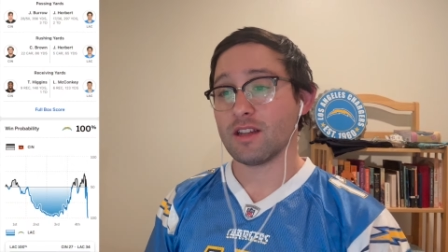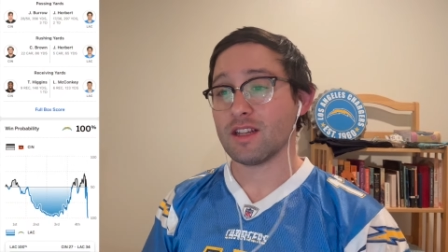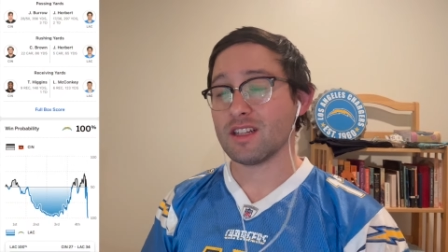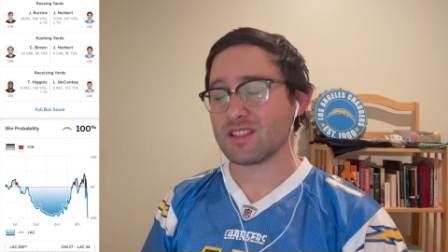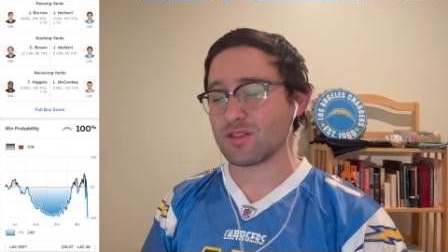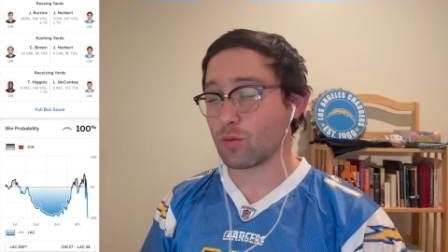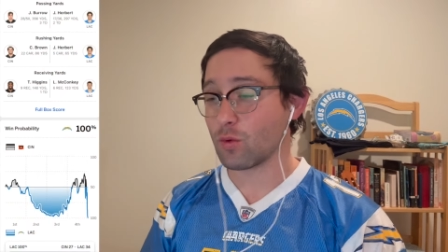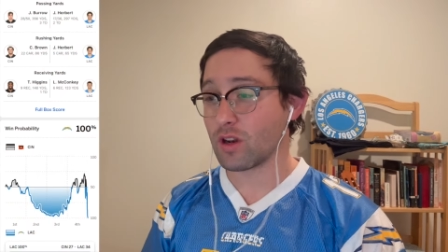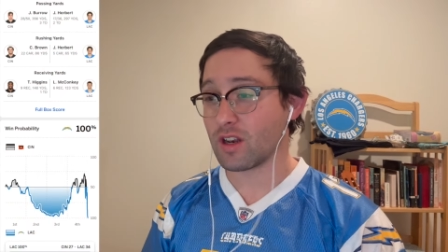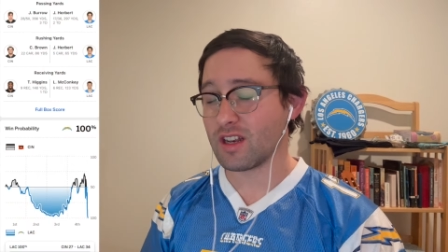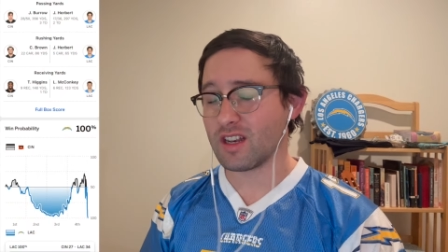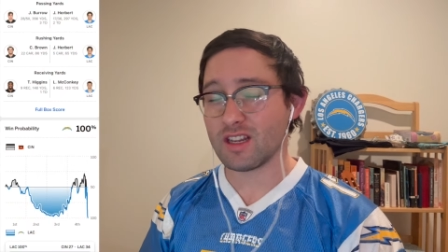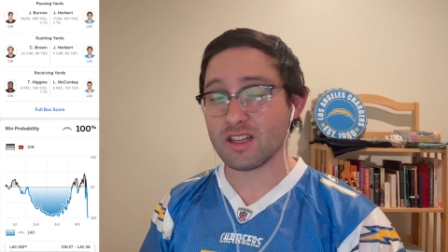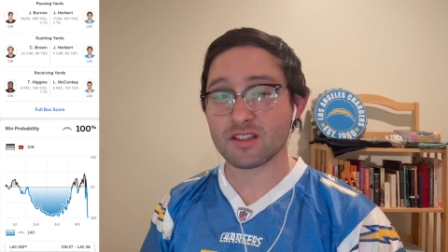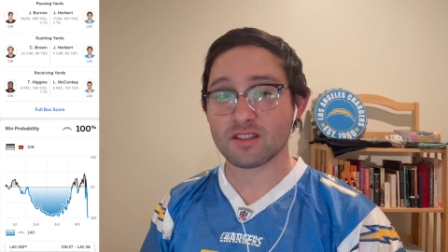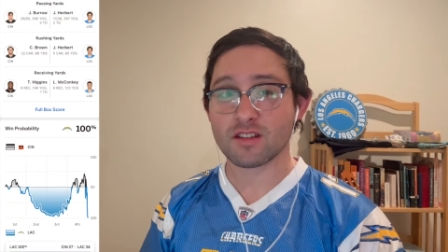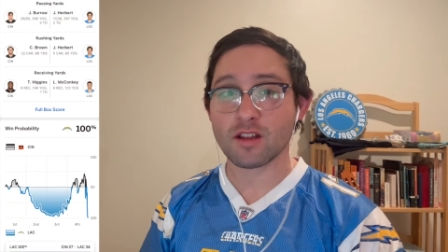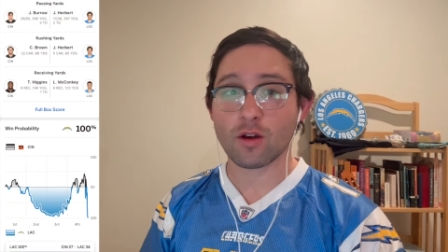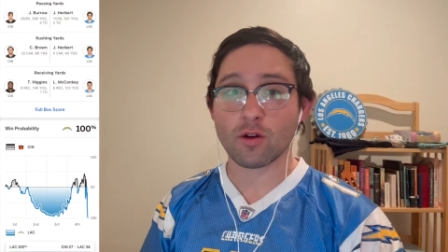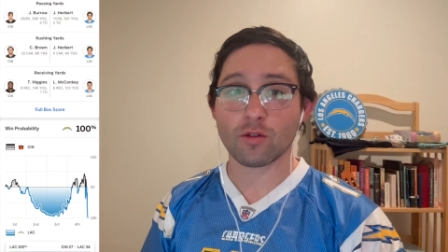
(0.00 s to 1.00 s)
It's what it
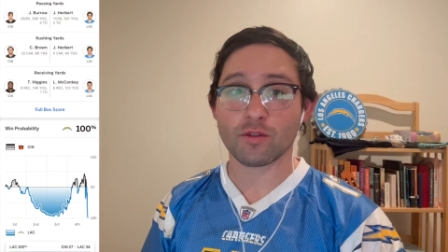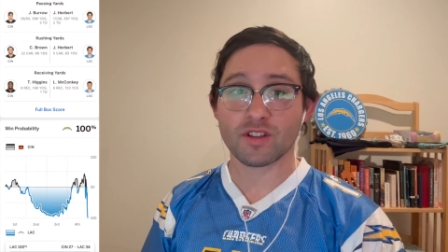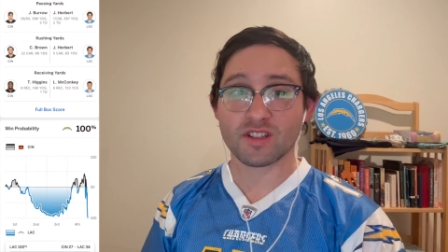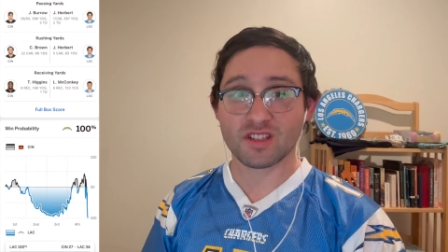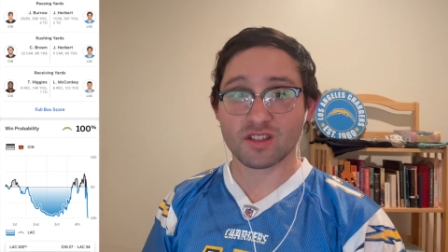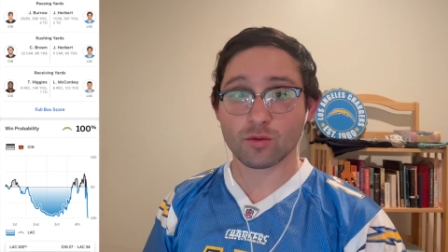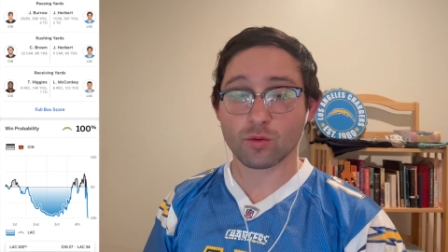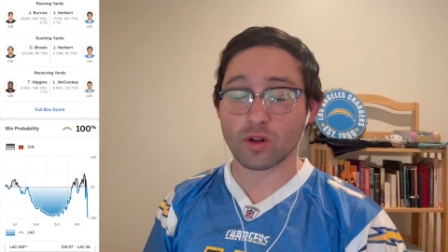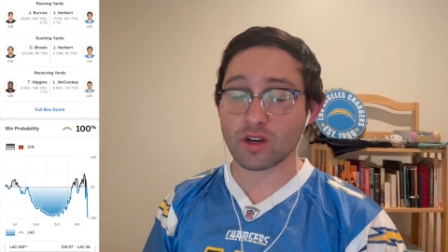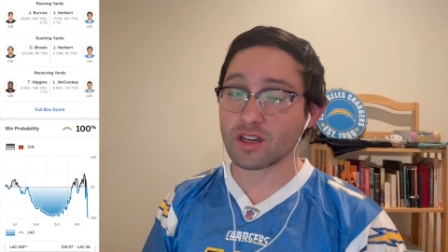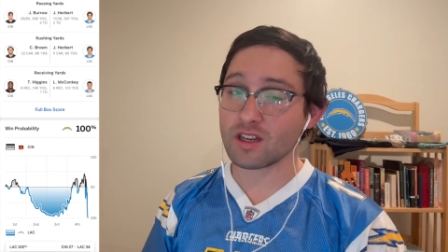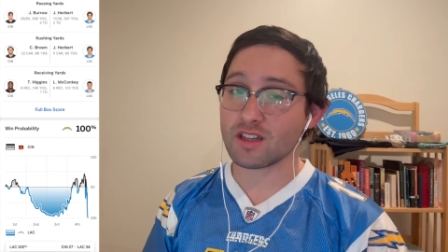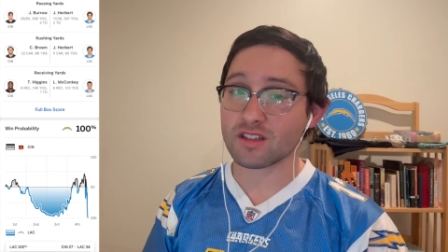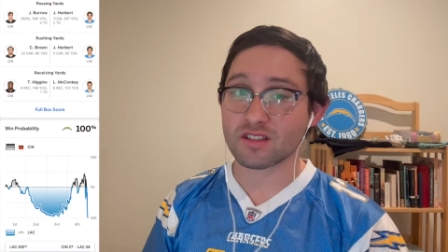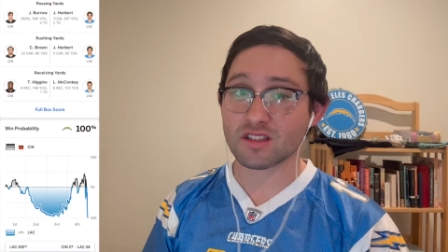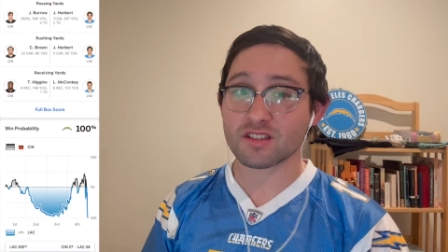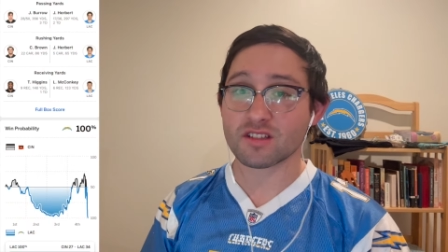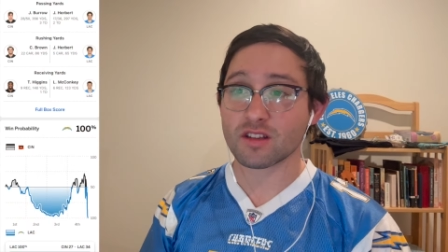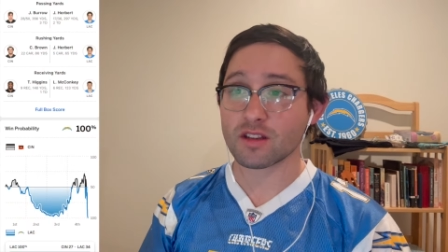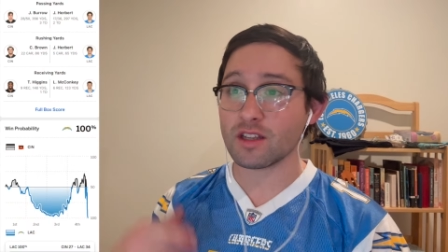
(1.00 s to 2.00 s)
is, though. This is what it is.
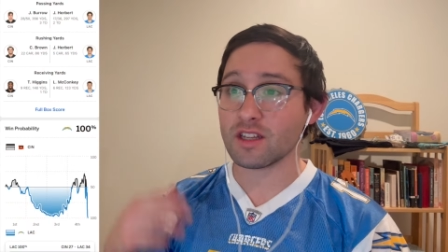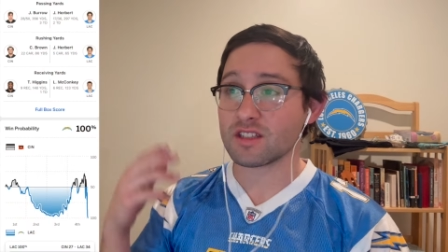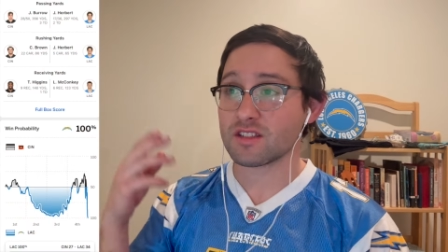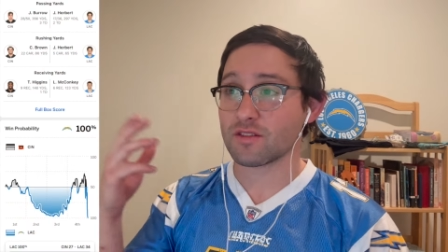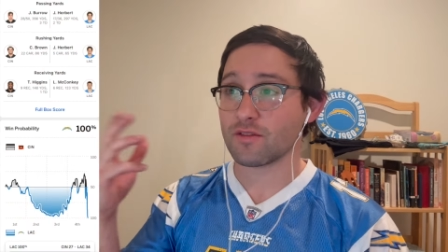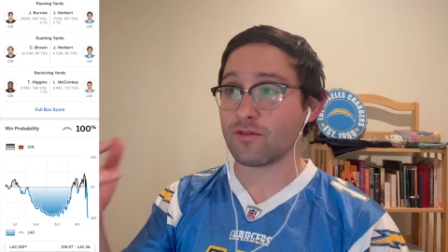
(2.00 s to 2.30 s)
It's